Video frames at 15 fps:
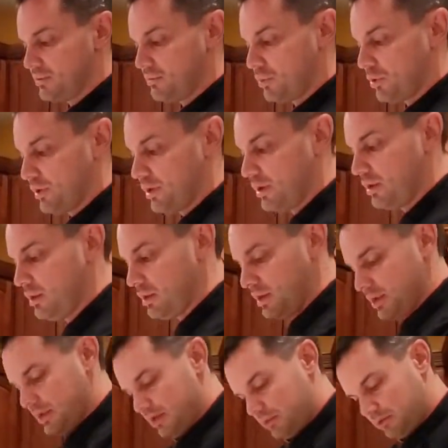boil.
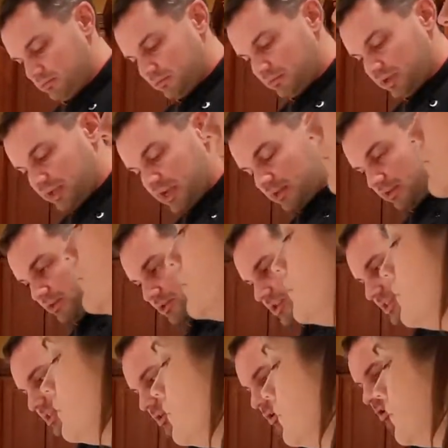Caitlin
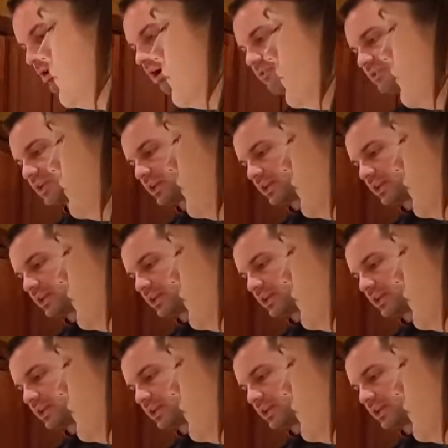just turned off the